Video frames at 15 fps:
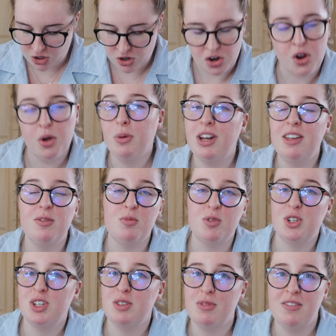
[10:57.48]
no one even
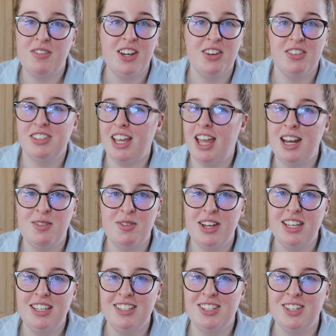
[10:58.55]
watches my videos
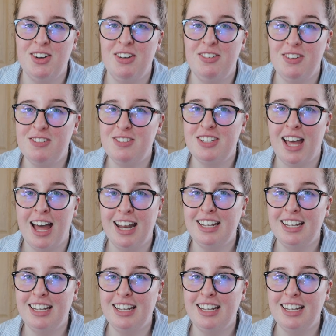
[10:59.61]
anyways so if you're sat